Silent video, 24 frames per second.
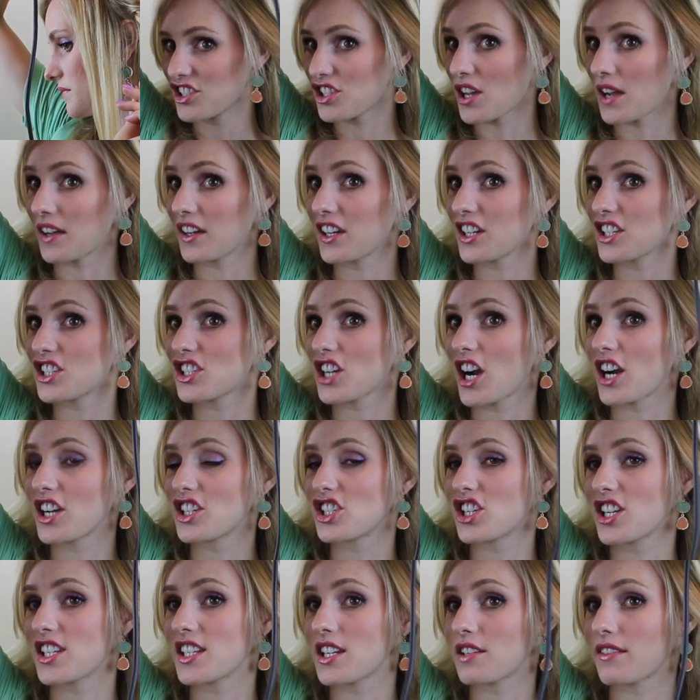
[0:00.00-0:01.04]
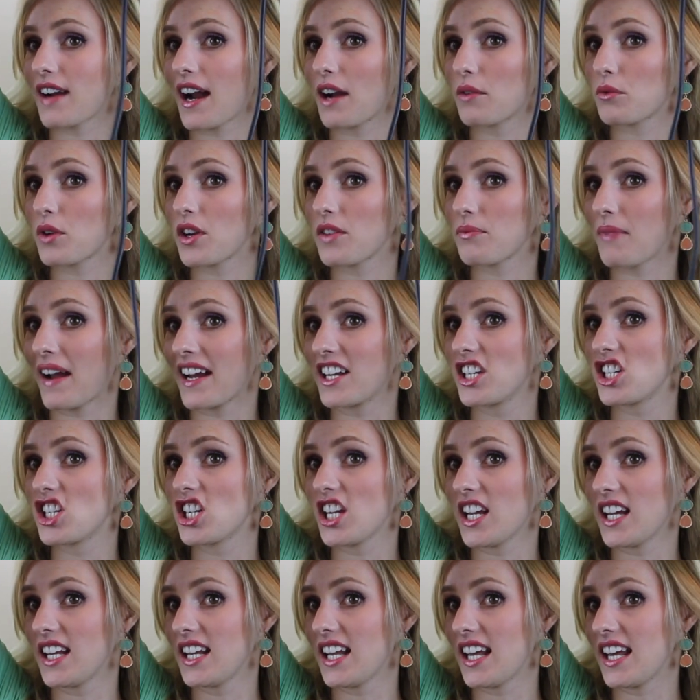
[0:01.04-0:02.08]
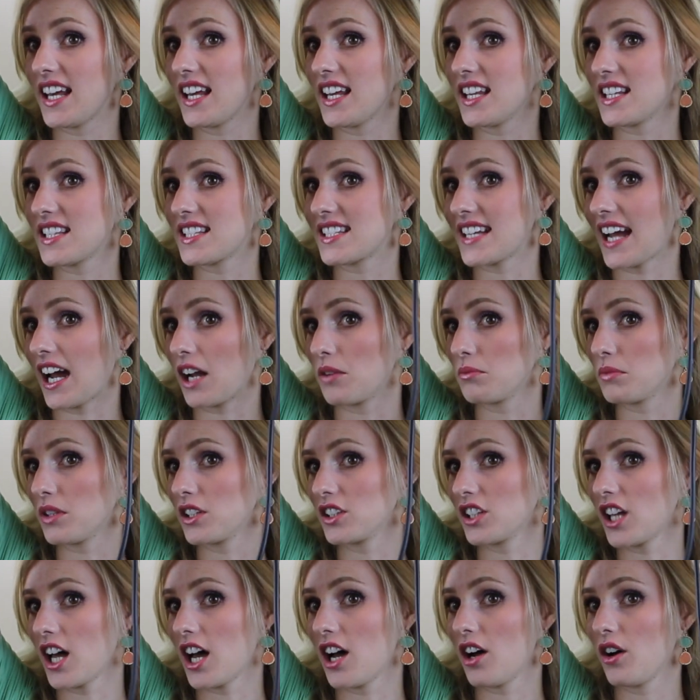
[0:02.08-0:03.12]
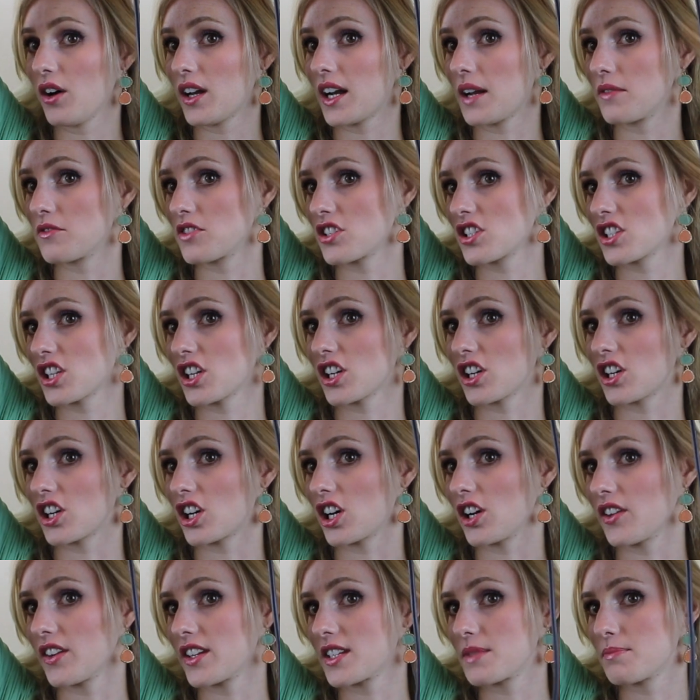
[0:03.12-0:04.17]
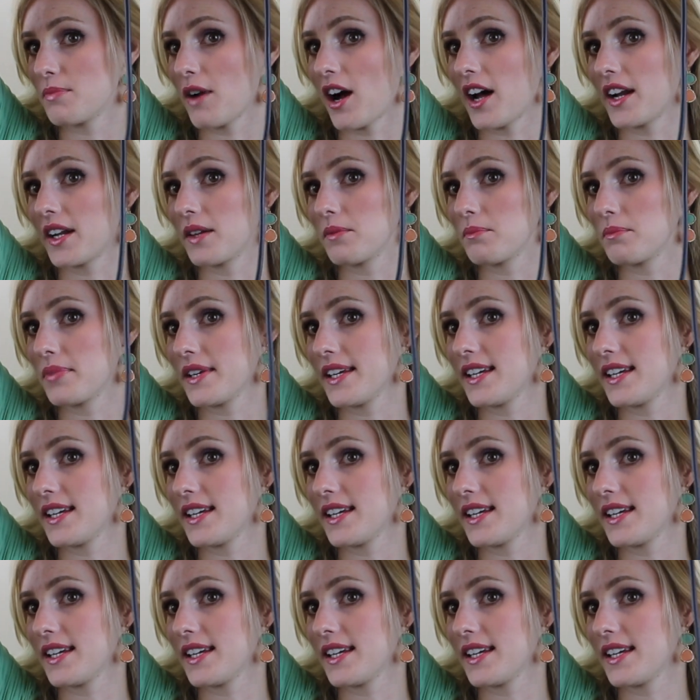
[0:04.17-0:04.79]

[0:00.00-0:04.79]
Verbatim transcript: So I'm gonna start just around where my chin is, down below, and I'm just gonna curl this bottom